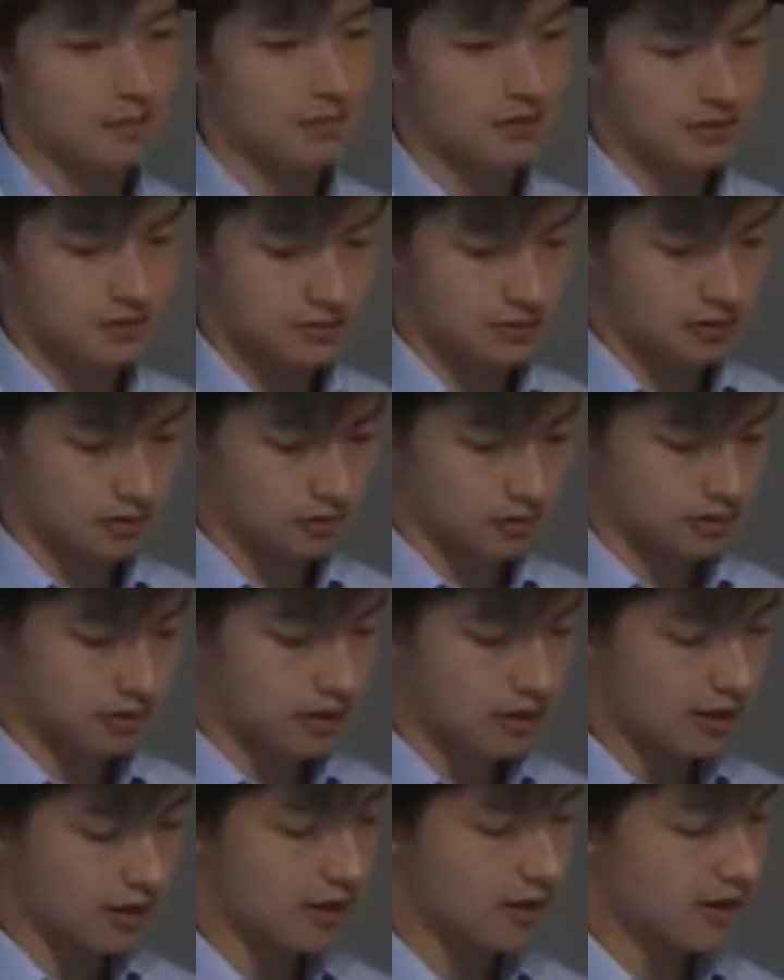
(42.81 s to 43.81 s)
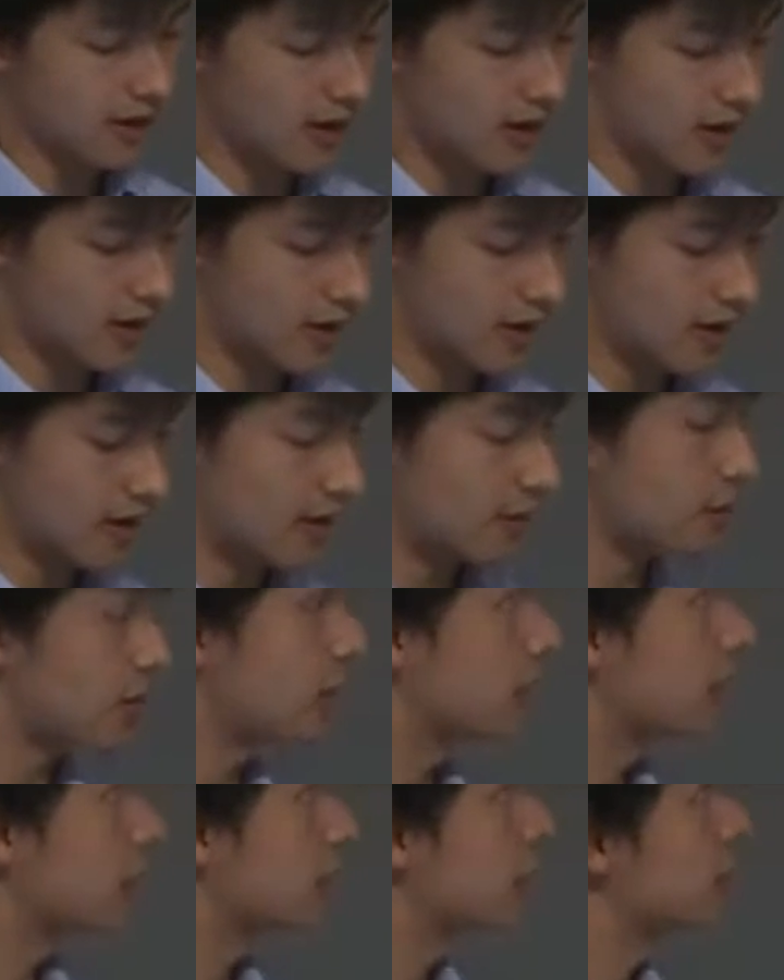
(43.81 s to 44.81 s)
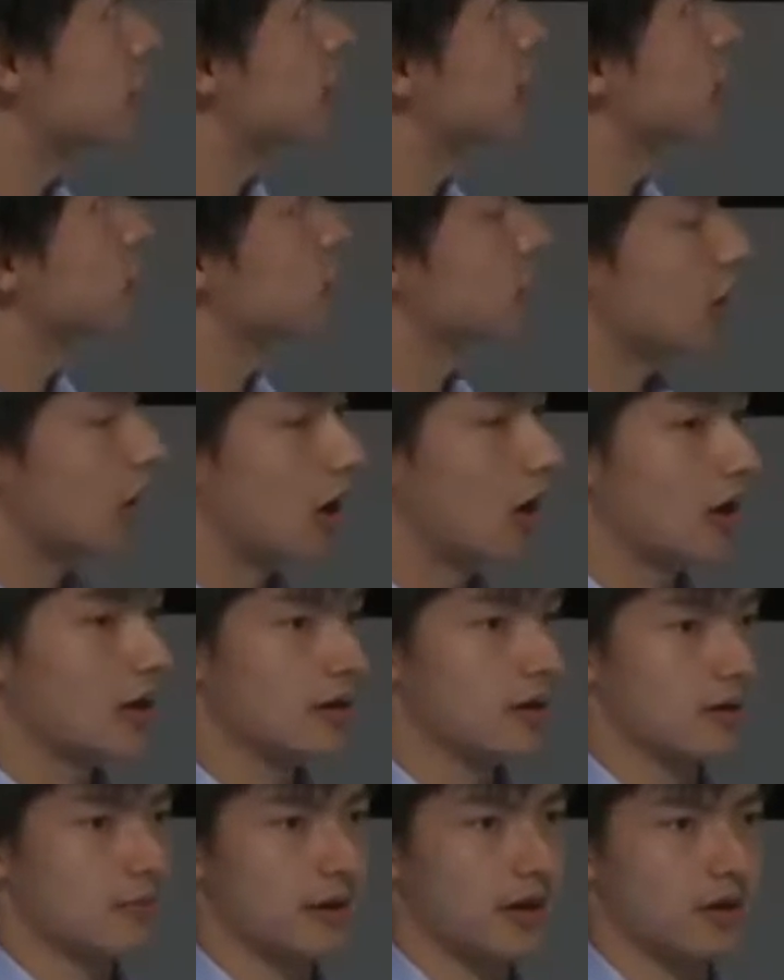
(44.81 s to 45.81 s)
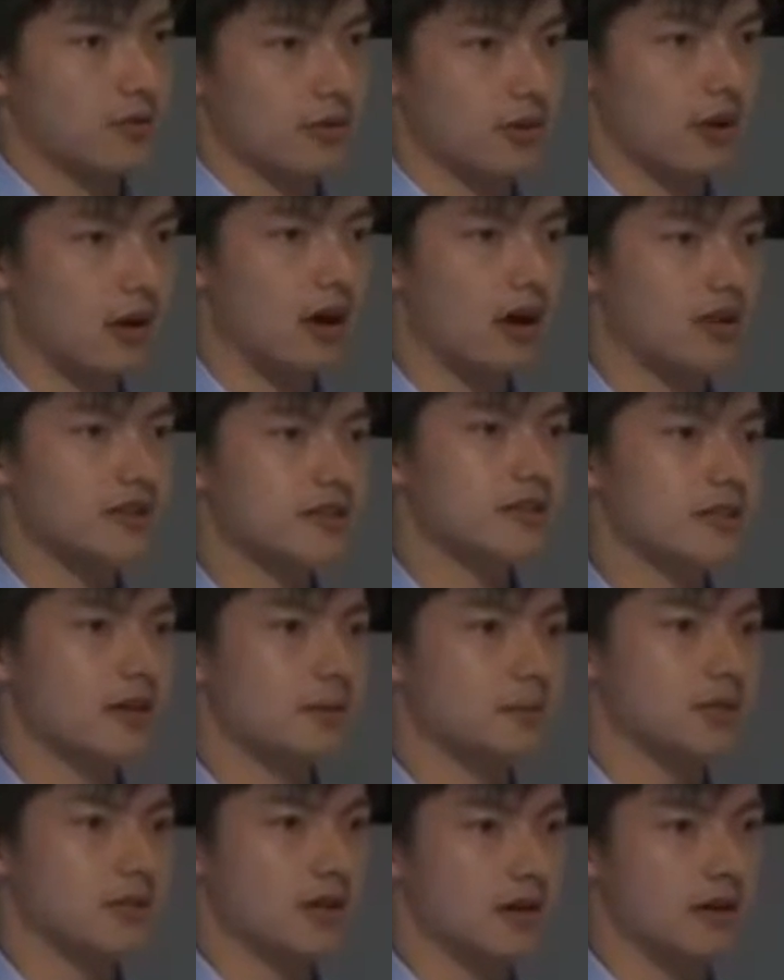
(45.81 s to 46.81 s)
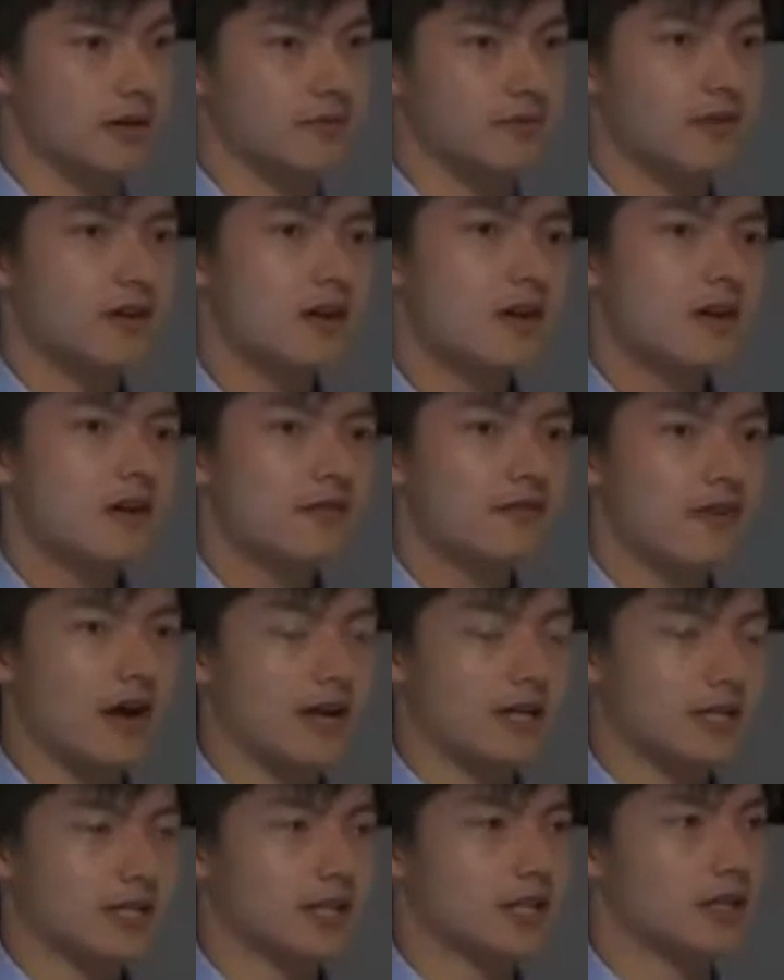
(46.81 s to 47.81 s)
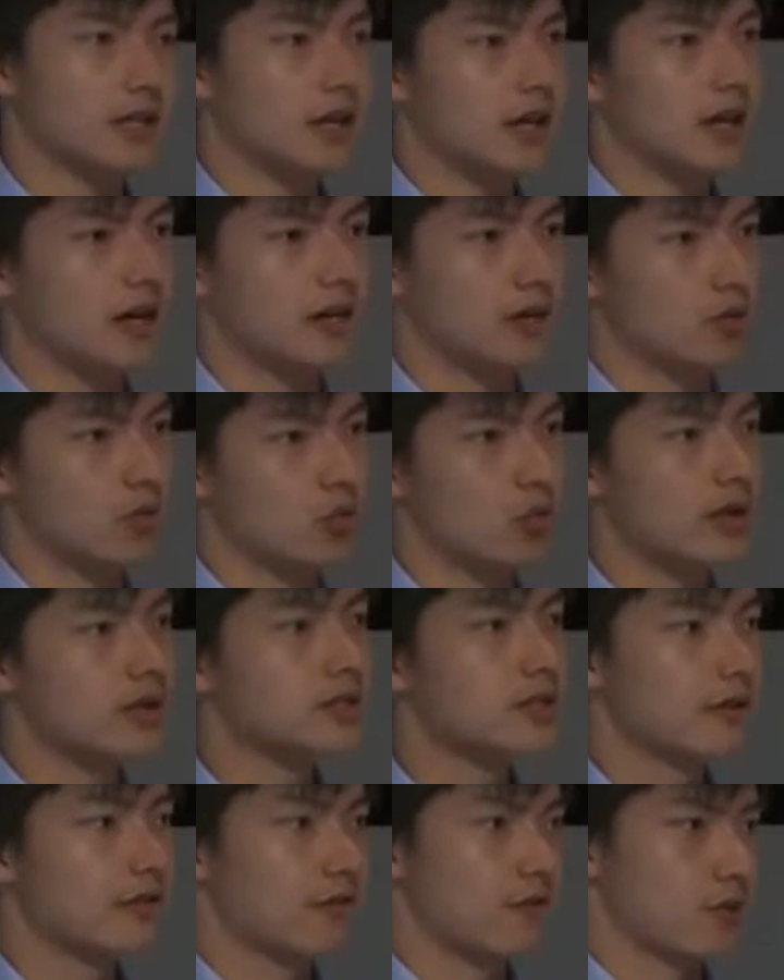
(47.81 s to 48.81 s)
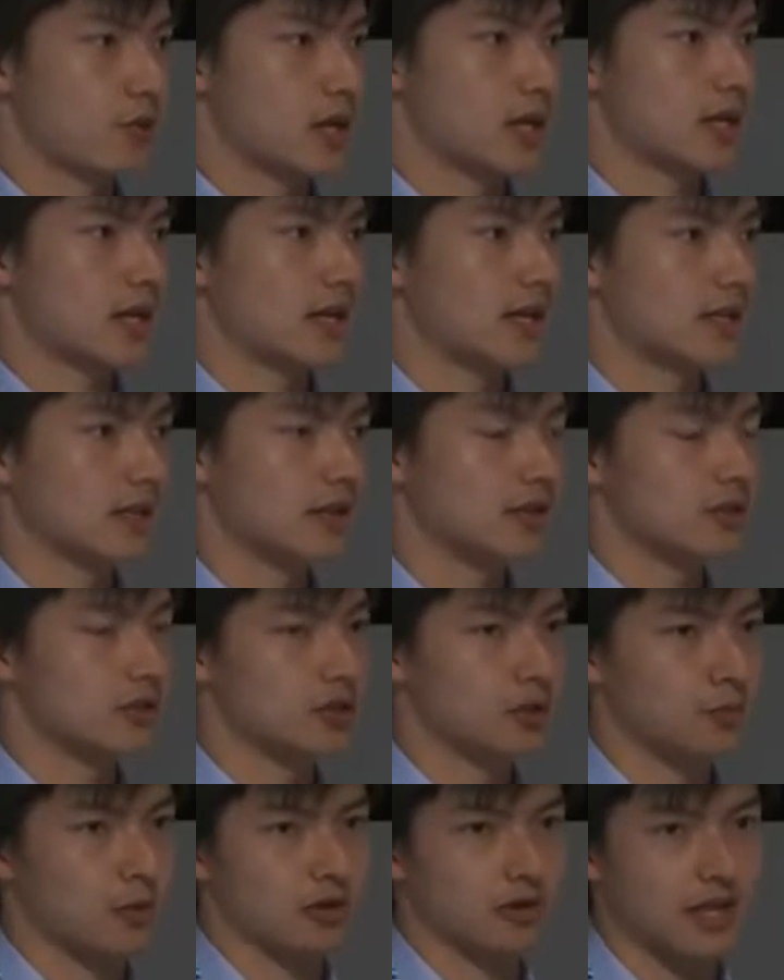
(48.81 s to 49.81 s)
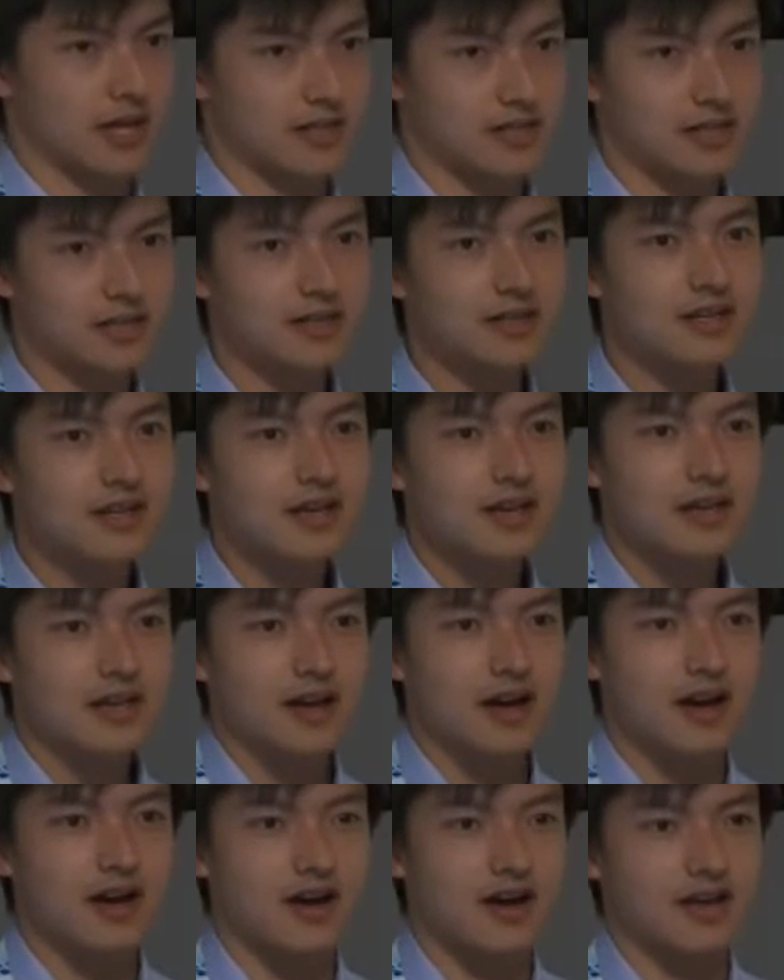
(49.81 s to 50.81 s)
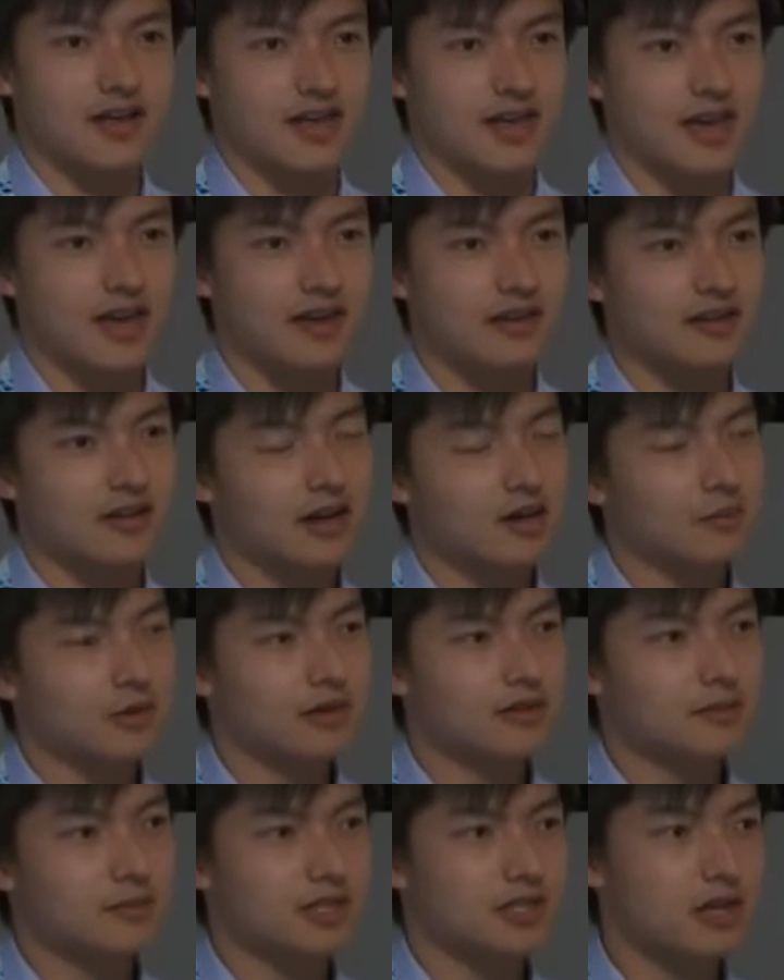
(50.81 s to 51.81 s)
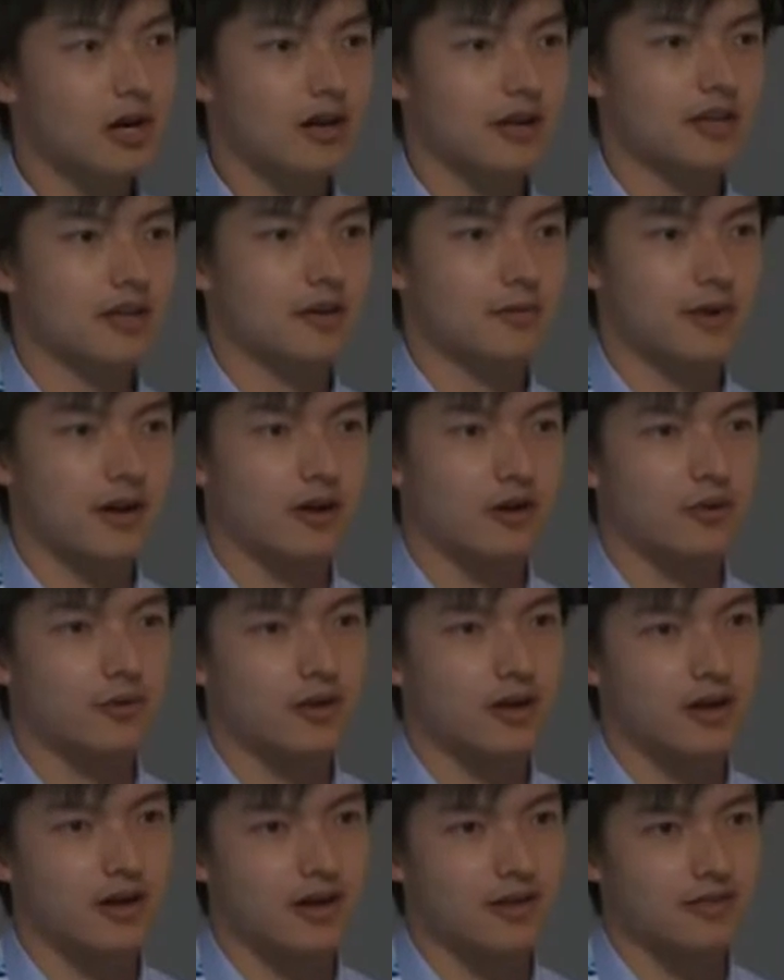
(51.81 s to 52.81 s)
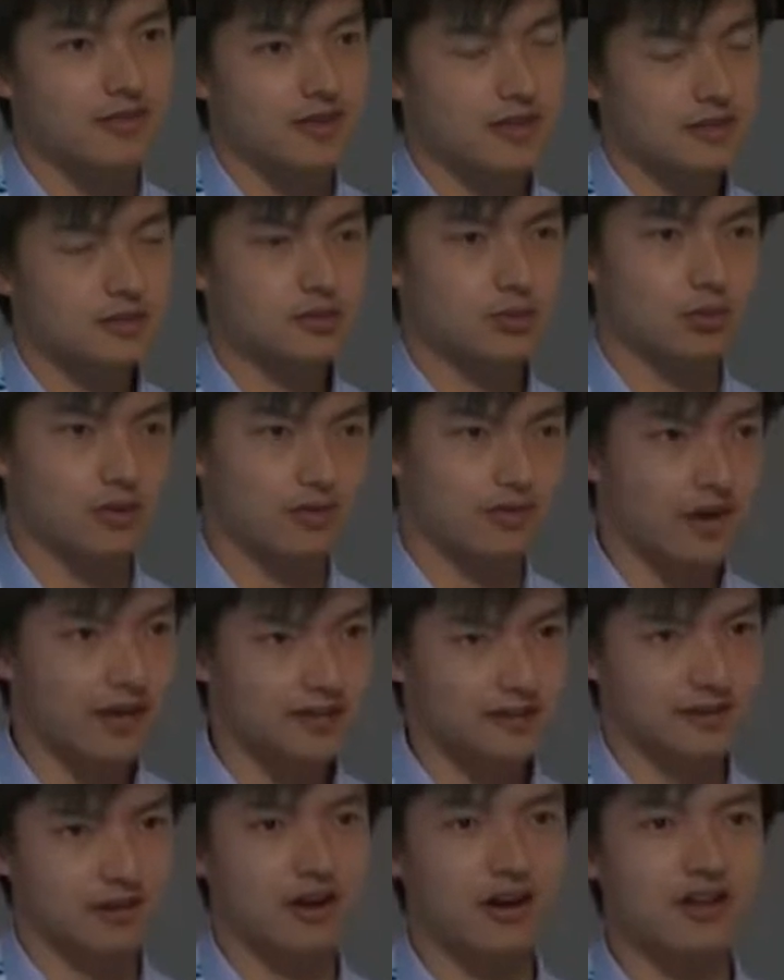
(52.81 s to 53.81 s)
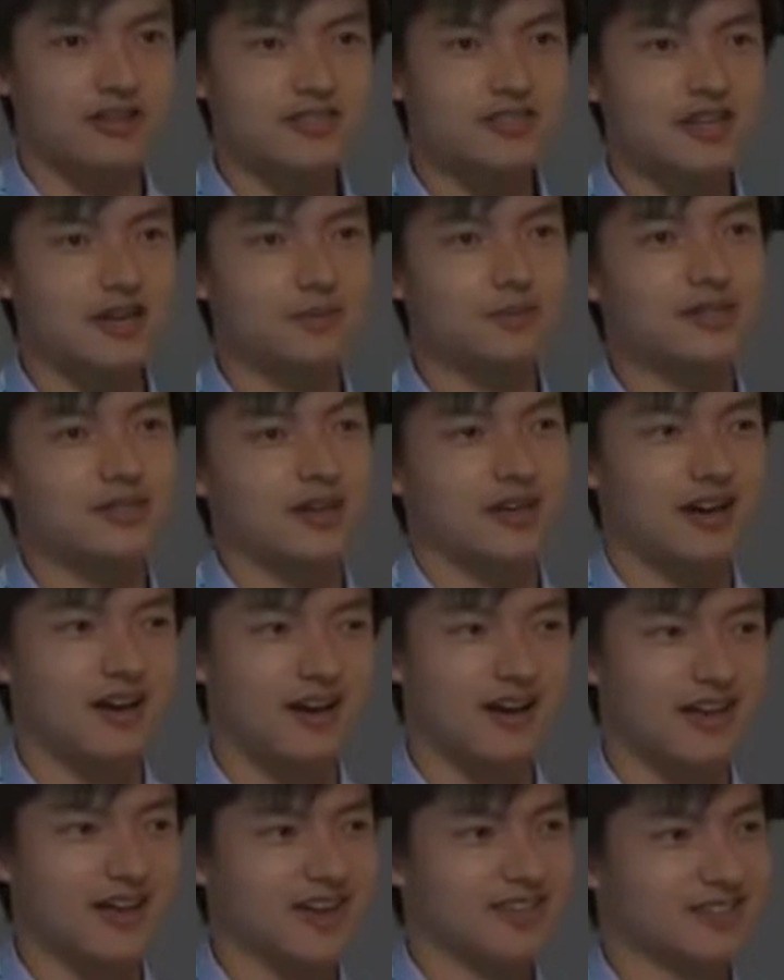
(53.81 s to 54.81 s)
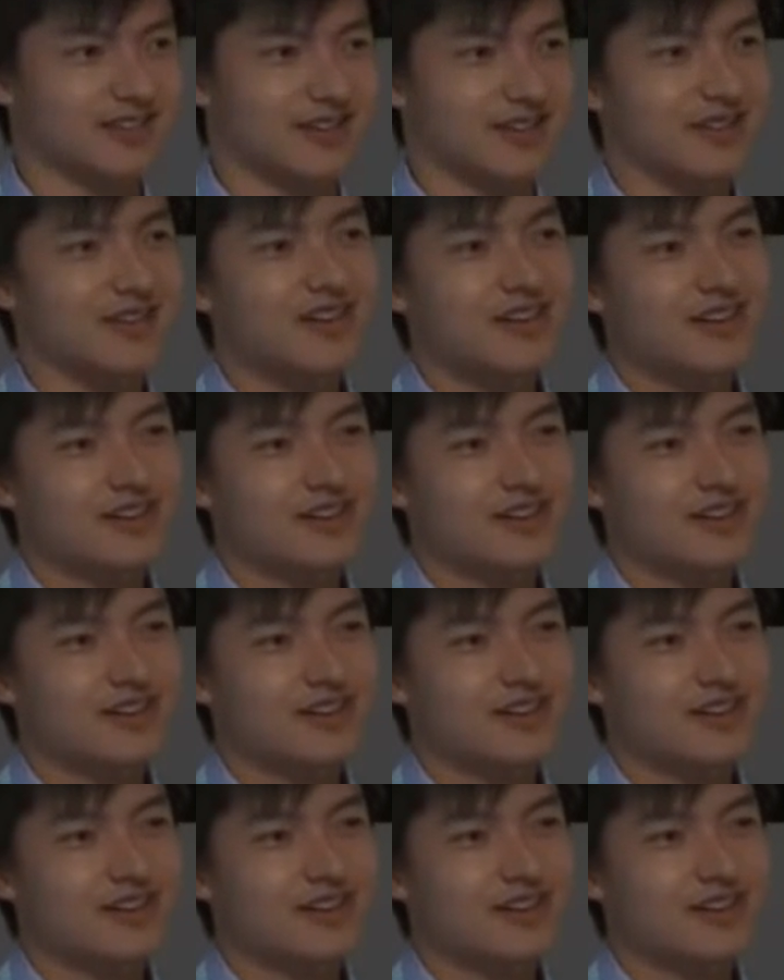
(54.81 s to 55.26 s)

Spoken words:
So today I am here to talk about the concept of finding risk-free in consumer lending. And I'm going to be talking about this sort of as a concept, as a